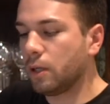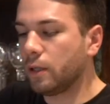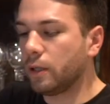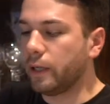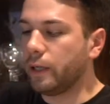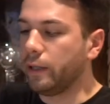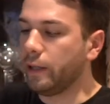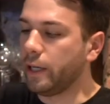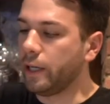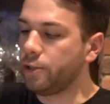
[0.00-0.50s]

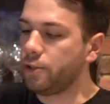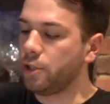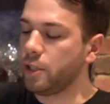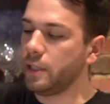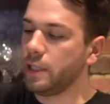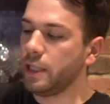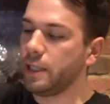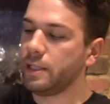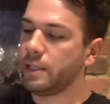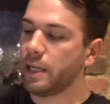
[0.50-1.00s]
And then she
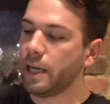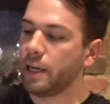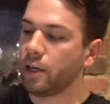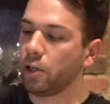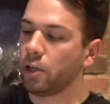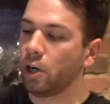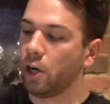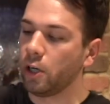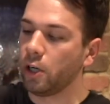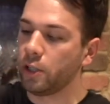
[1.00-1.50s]
did say to
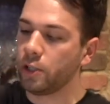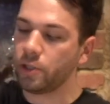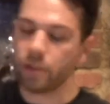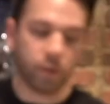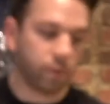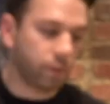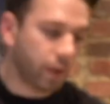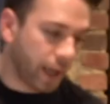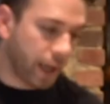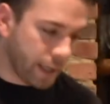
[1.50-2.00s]
garnish the
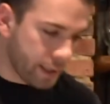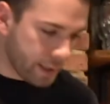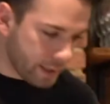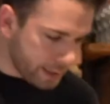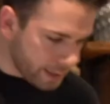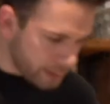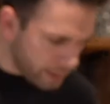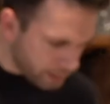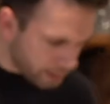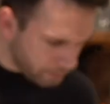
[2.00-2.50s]

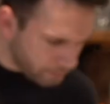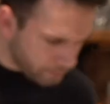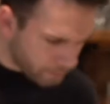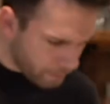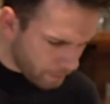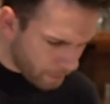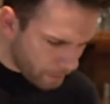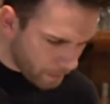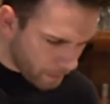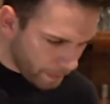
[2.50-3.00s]
rice
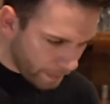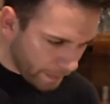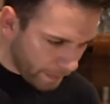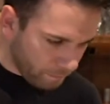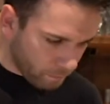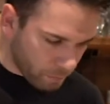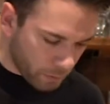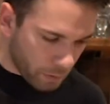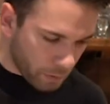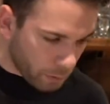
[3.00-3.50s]

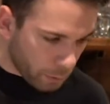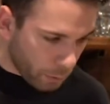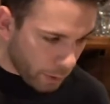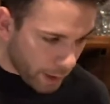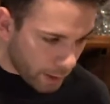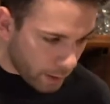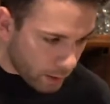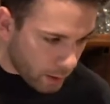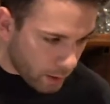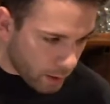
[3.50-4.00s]
with